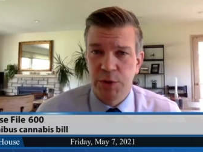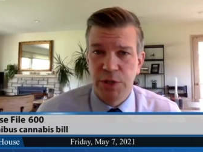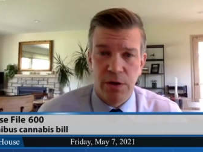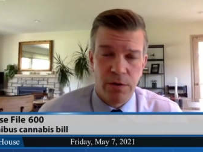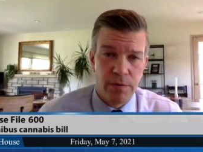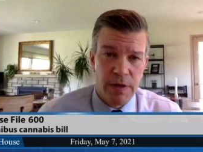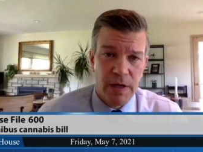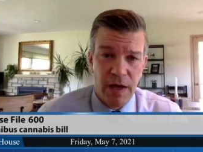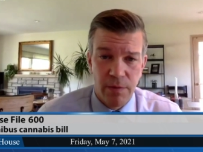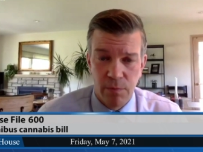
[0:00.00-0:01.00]
Chair,
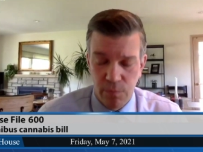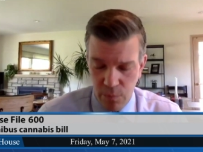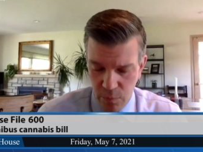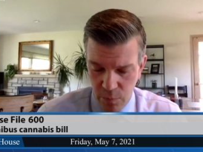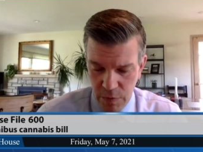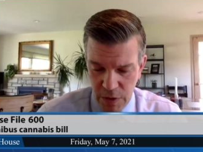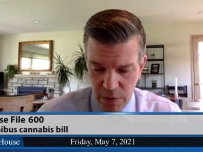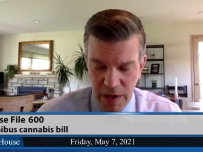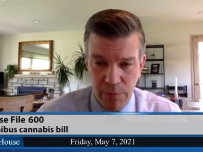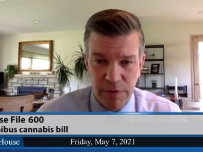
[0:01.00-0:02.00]
you
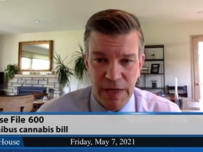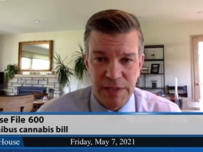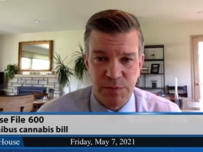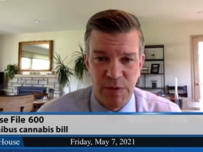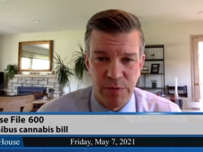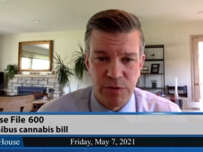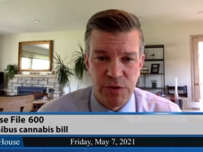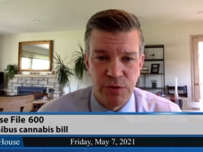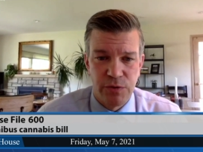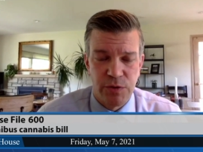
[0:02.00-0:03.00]
know, I would ask members
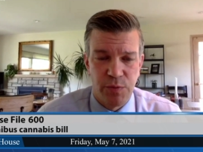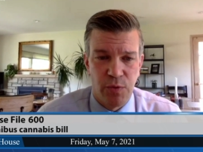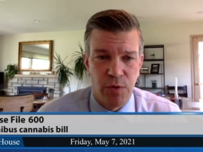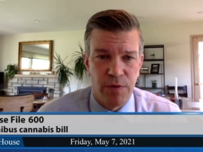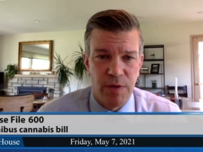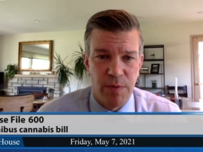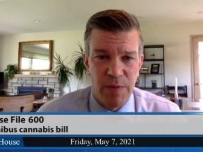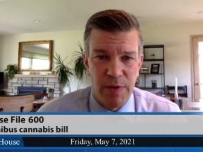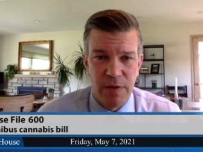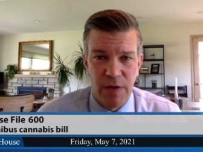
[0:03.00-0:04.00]
to support the
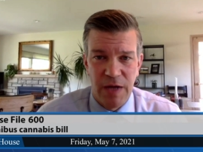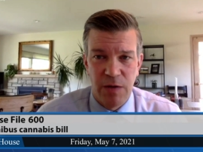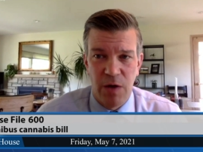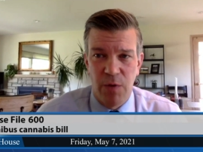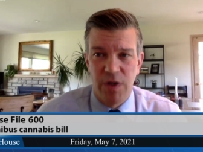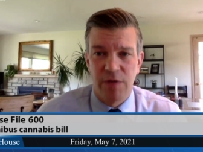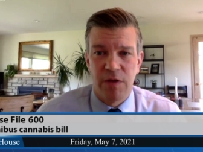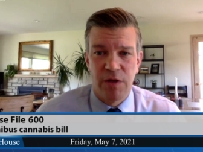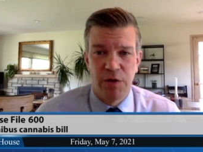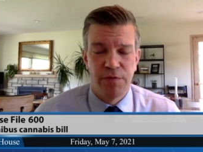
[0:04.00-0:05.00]
amendment. I want to
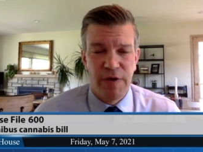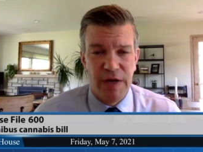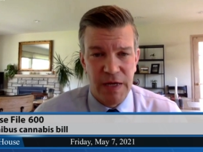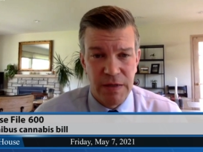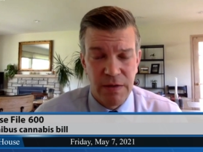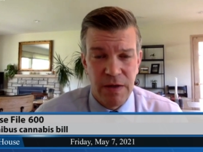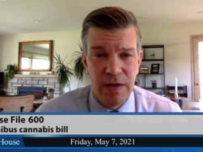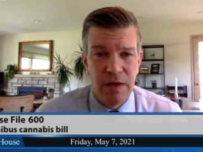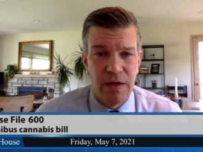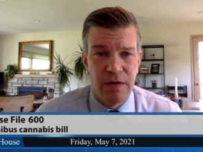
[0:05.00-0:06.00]
clarify
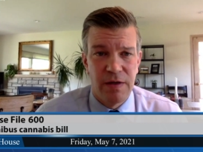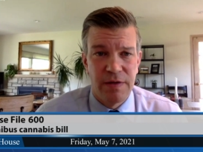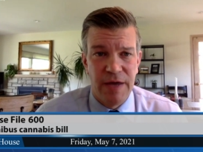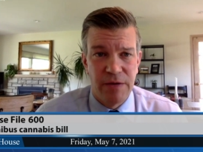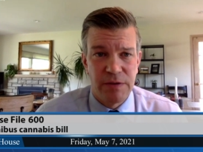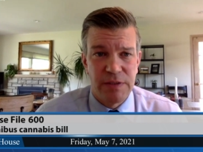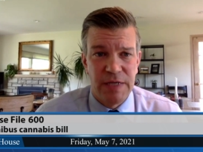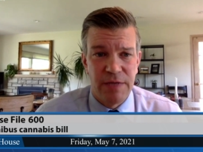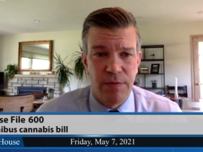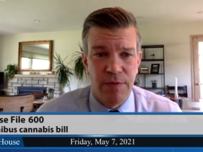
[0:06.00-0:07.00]
at the
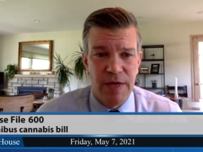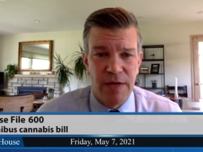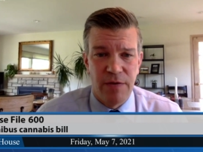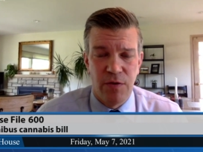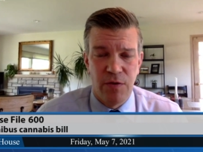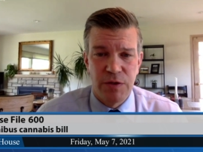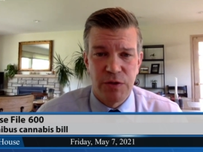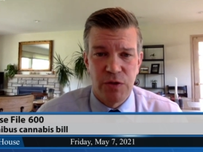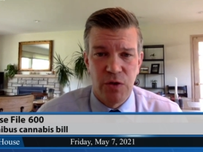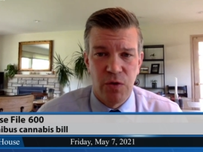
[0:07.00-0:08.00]
outset that there
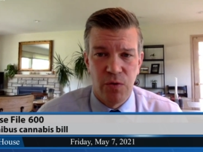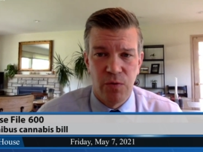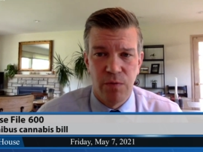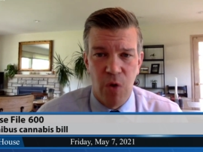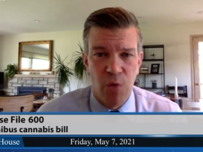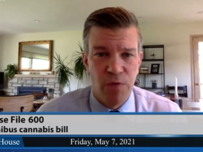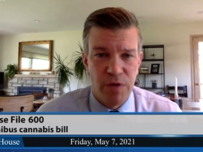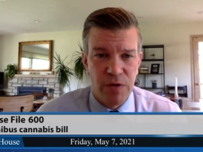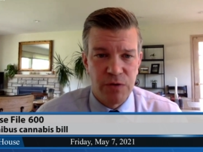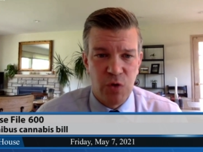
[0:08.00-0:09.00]
is no
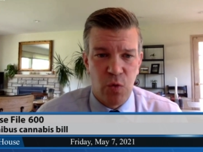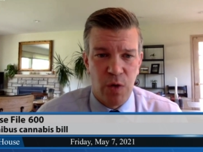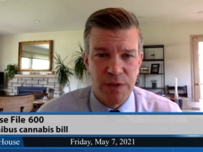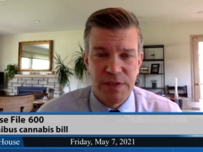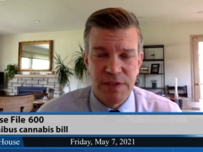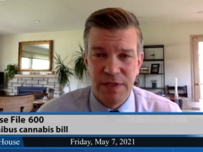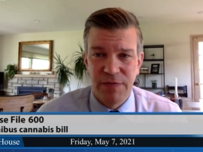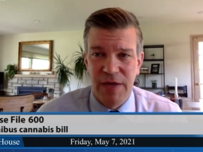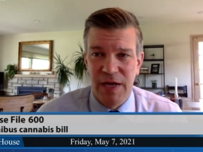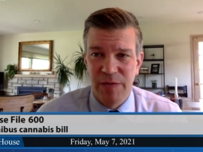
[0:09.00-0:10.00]
overdose quantity
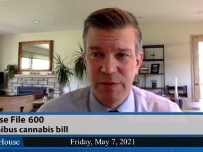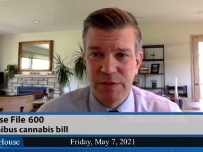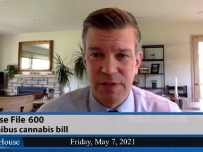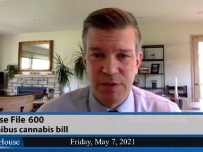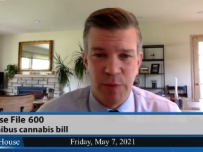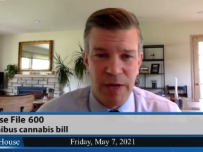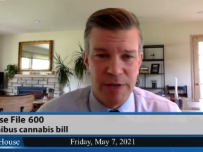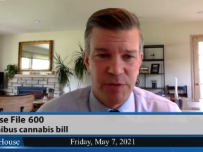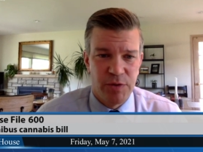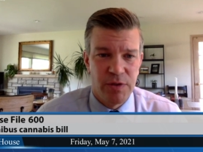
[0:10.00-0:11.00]
of cannabis that is
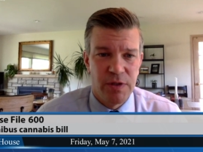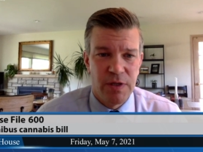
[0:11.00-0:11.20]
possible.